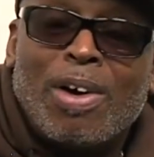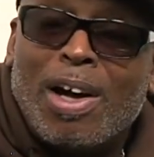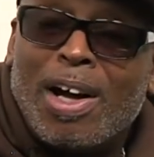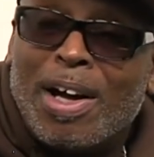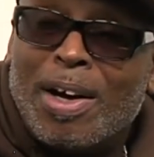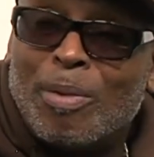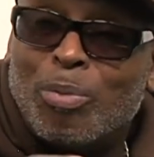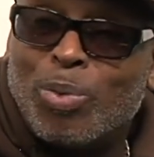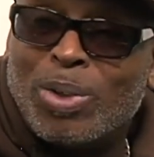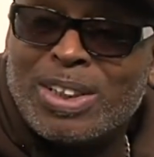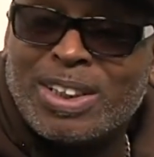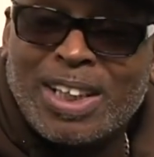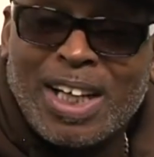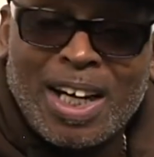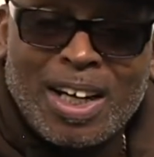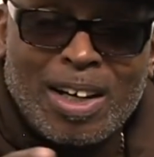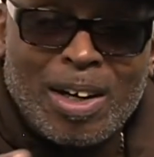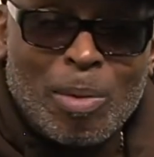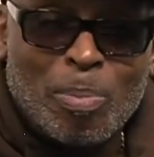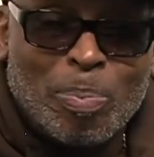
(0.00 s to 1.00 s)
what's that
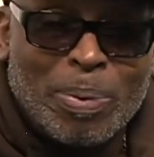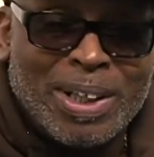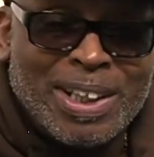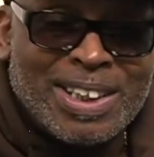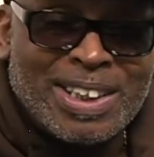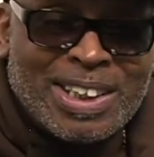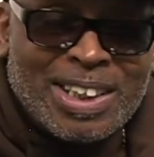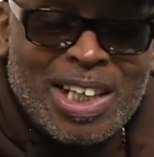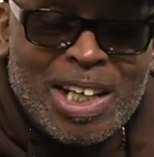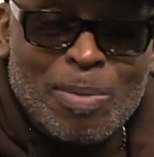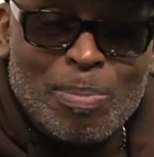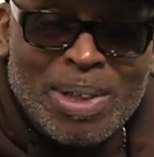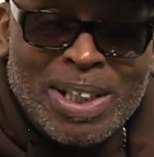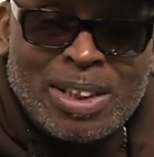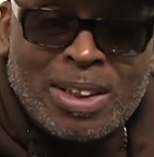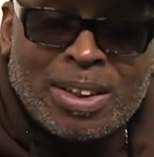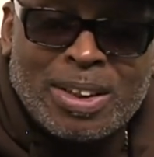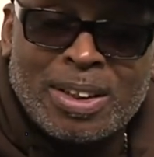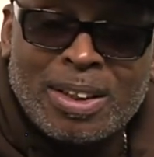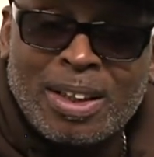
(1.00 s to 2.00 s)
company, Siemens?
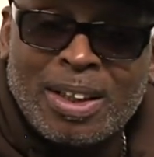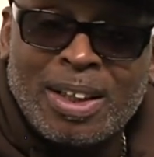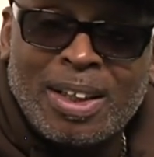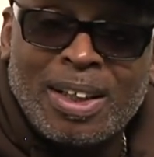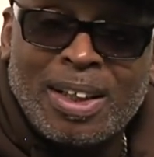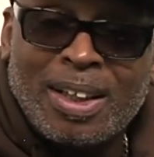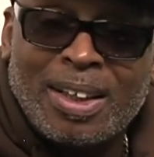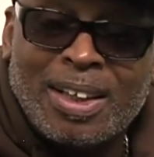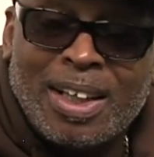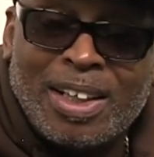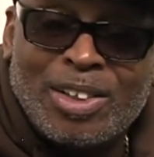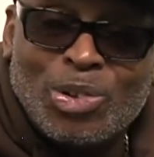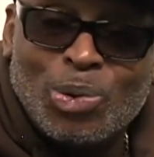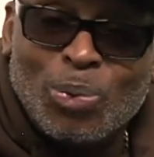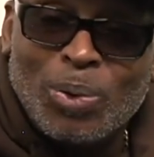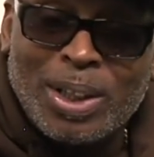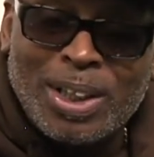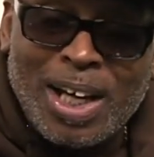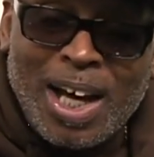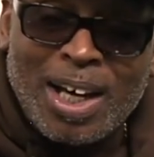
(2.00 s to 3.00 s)
They do a
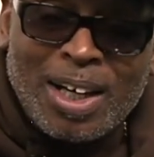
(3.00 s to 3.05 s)
lot of